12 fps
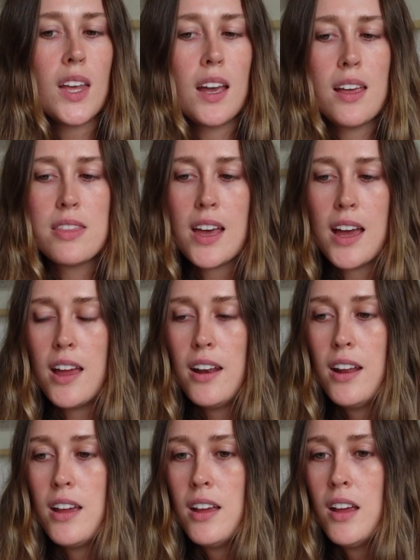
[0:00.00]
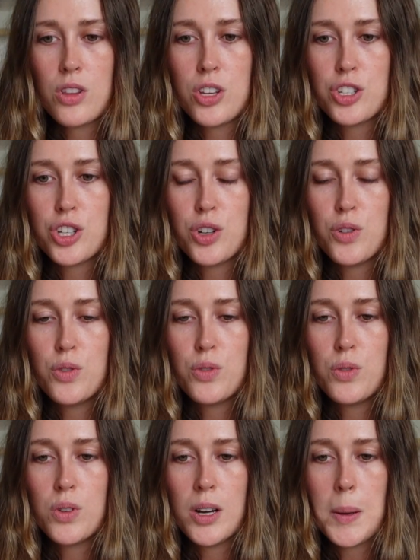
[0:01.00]
And then the
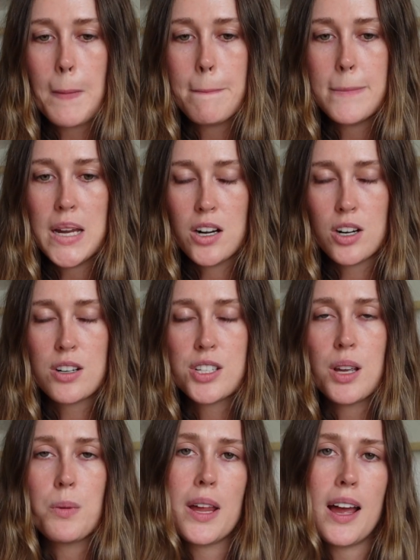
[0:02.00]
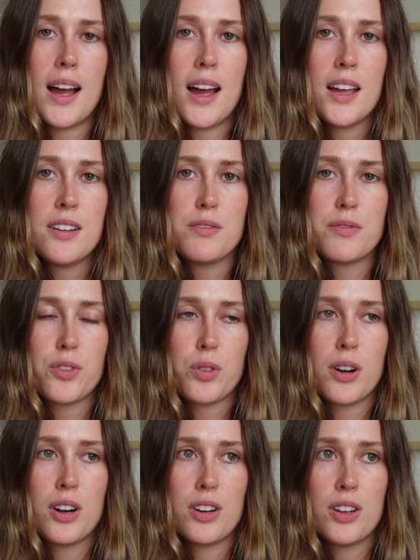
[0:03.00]
2 mirrors that we had
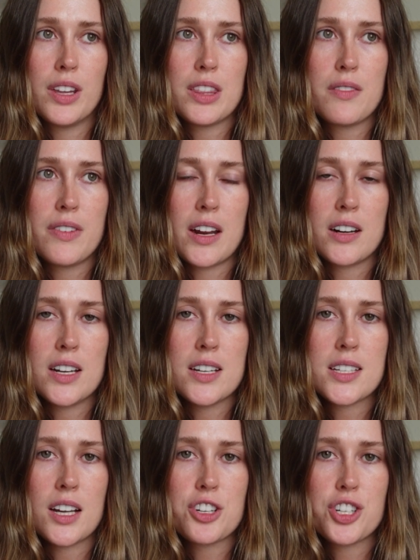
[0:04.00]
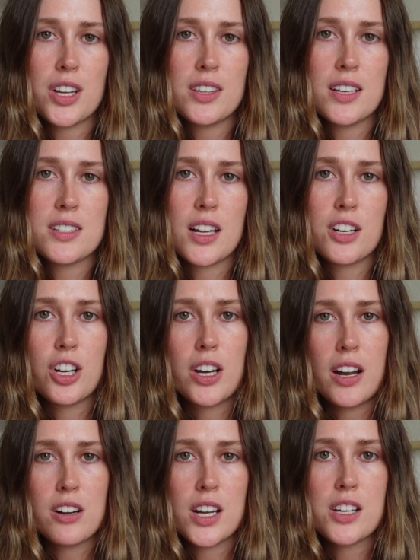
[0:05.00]
for like the vanity section that said Good
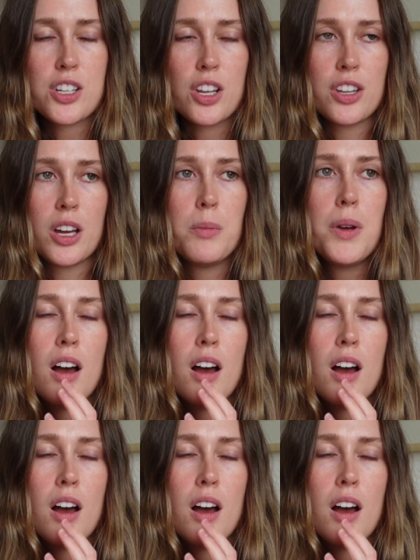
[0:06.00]
Hair Days on them,